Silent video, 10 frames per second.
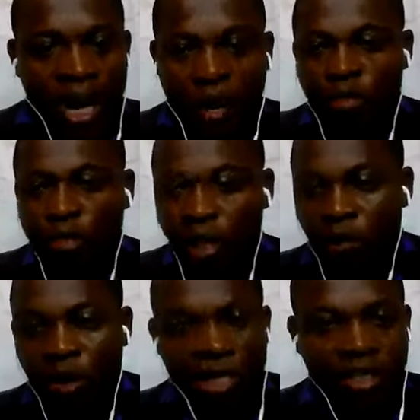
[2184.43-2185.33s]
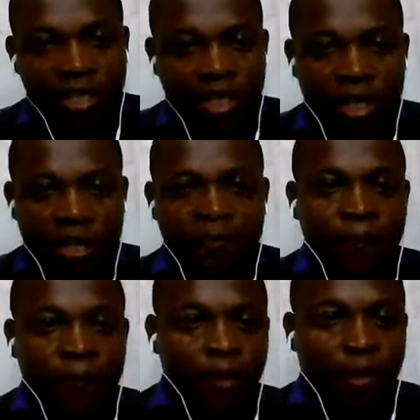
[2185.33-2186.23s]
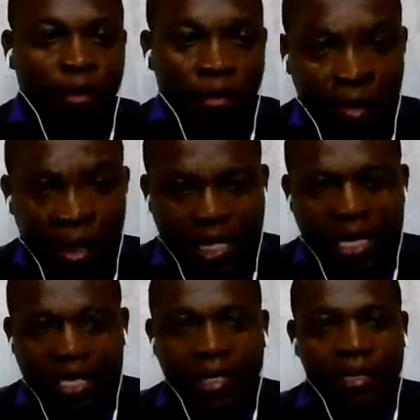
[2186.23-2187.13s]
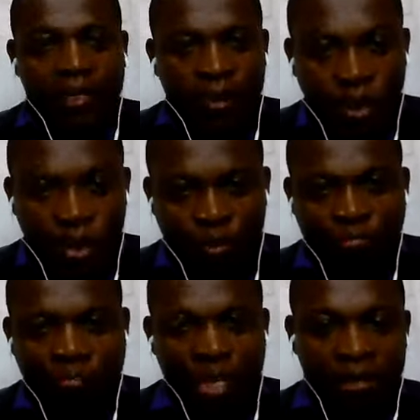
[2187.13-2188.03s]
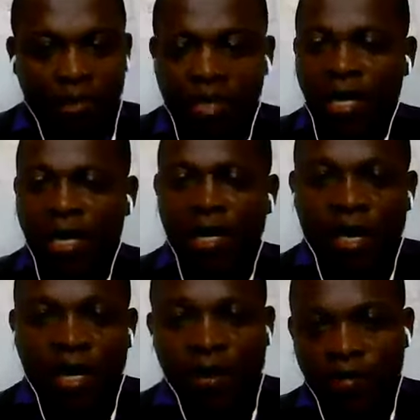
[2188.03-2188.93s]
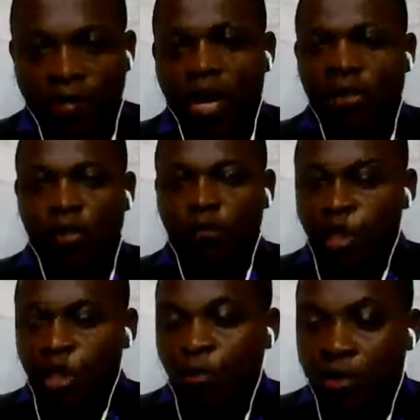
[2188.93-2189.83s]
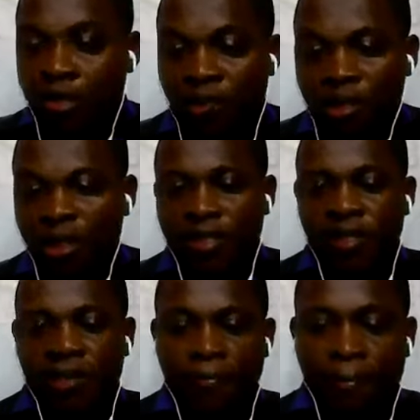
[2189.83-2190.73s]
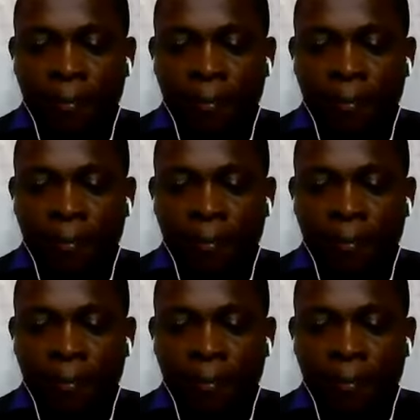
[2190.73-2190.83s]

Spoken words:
Now, I'll quickly share the four keys to master the art of responsibility.